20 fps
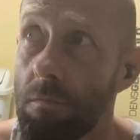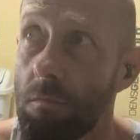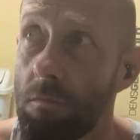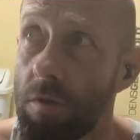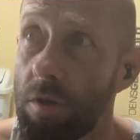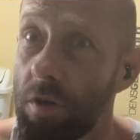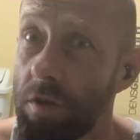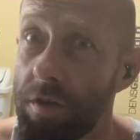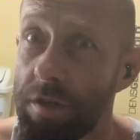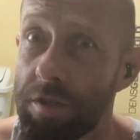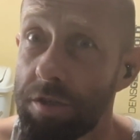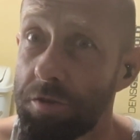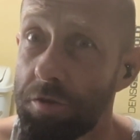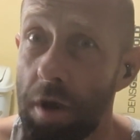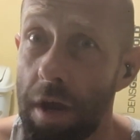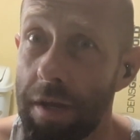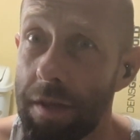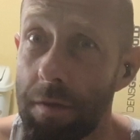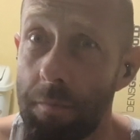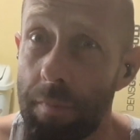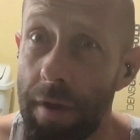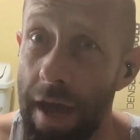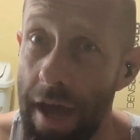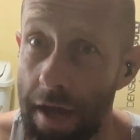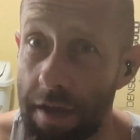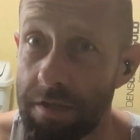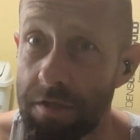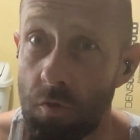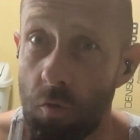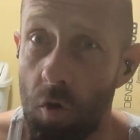you're just training the
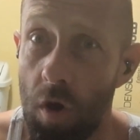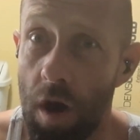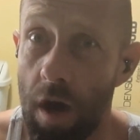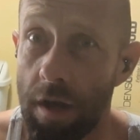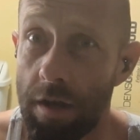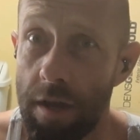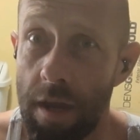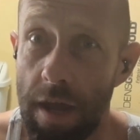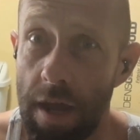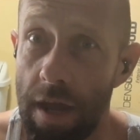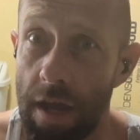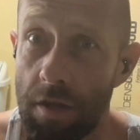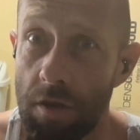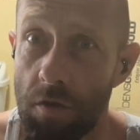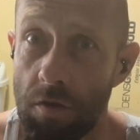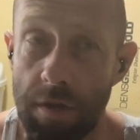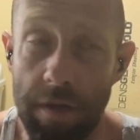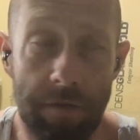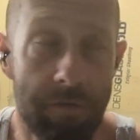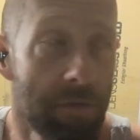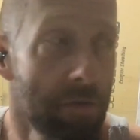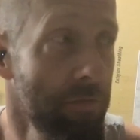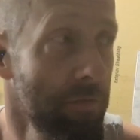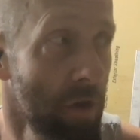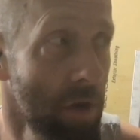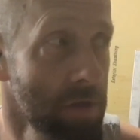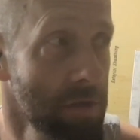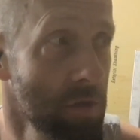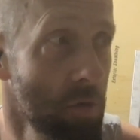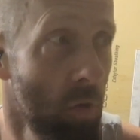back squat and you'll leave the
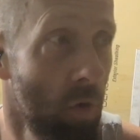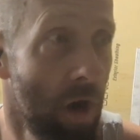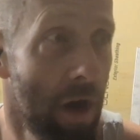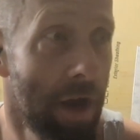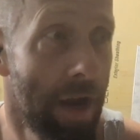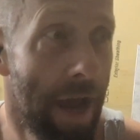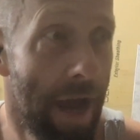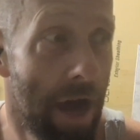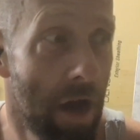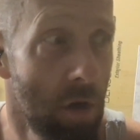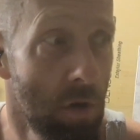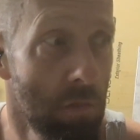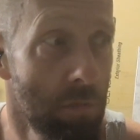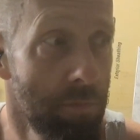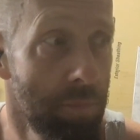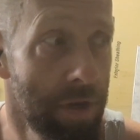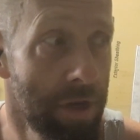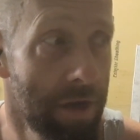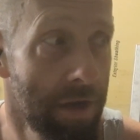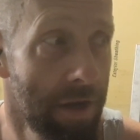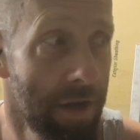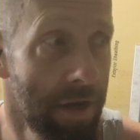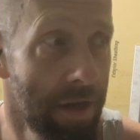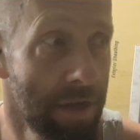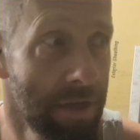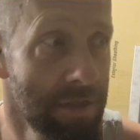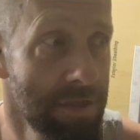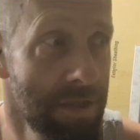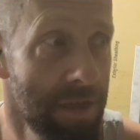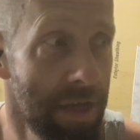front squat out
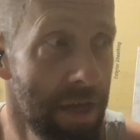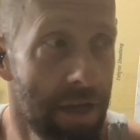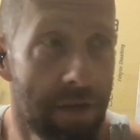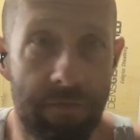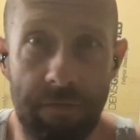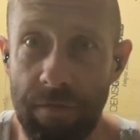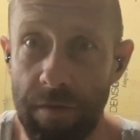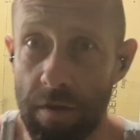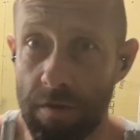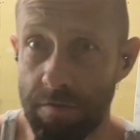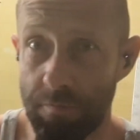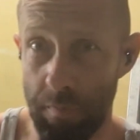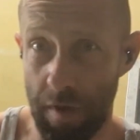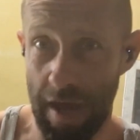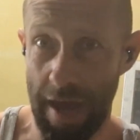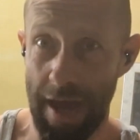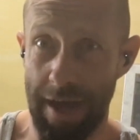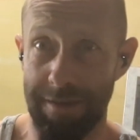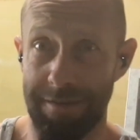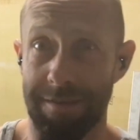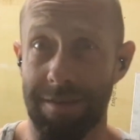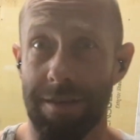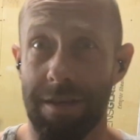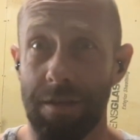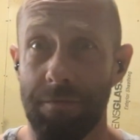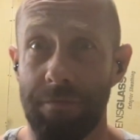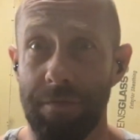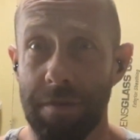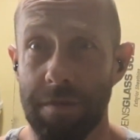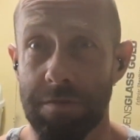because it feels bad.
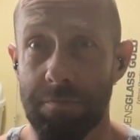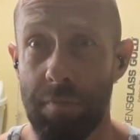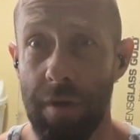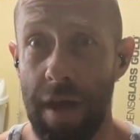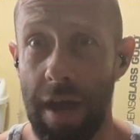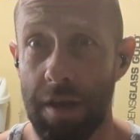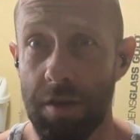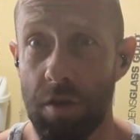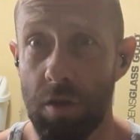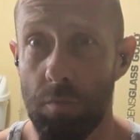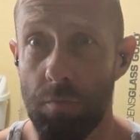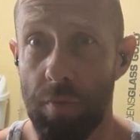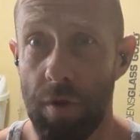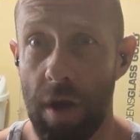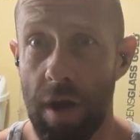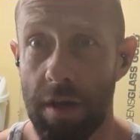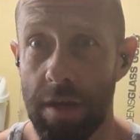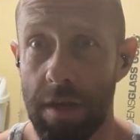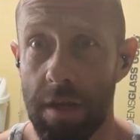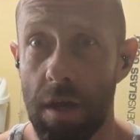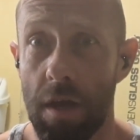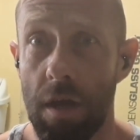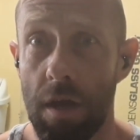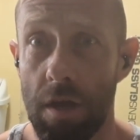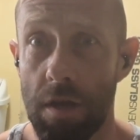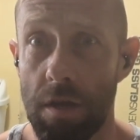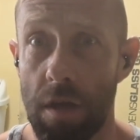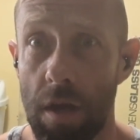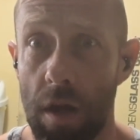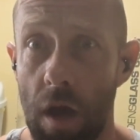It feels bad in your body,
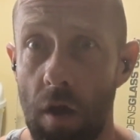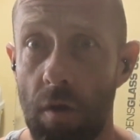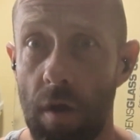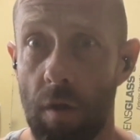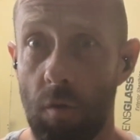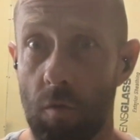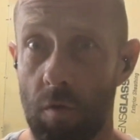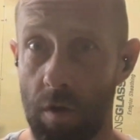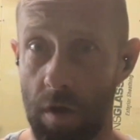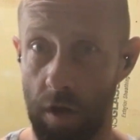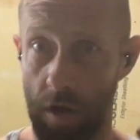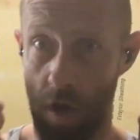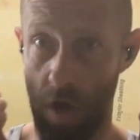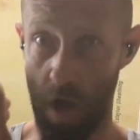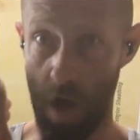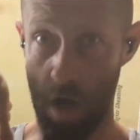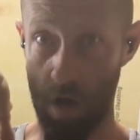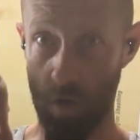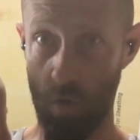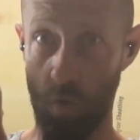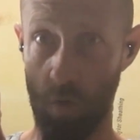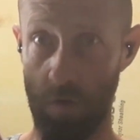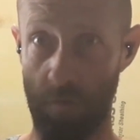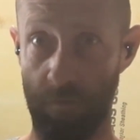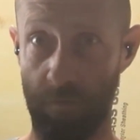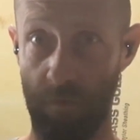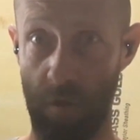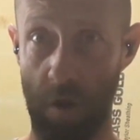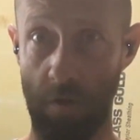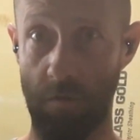you know, and we're in an awkward
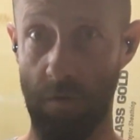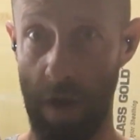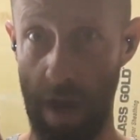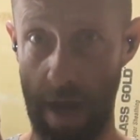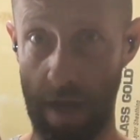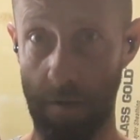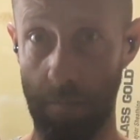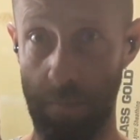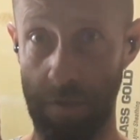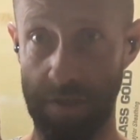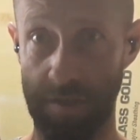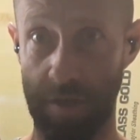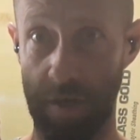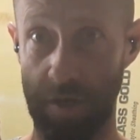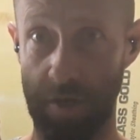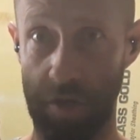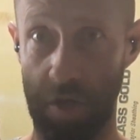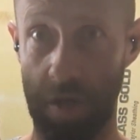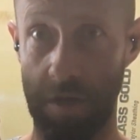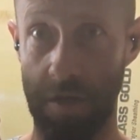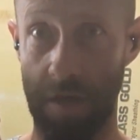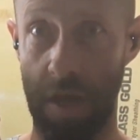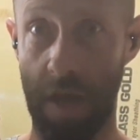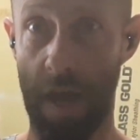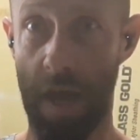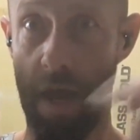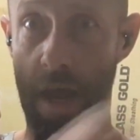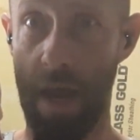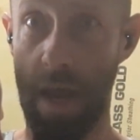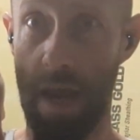front rack position
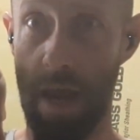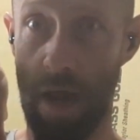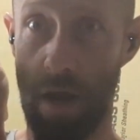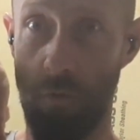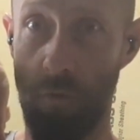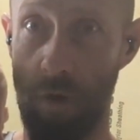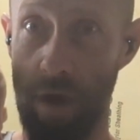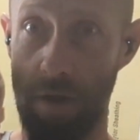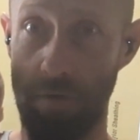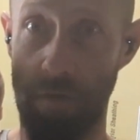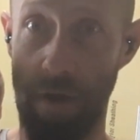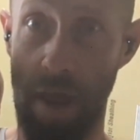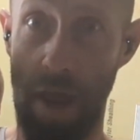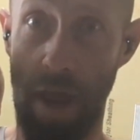and we have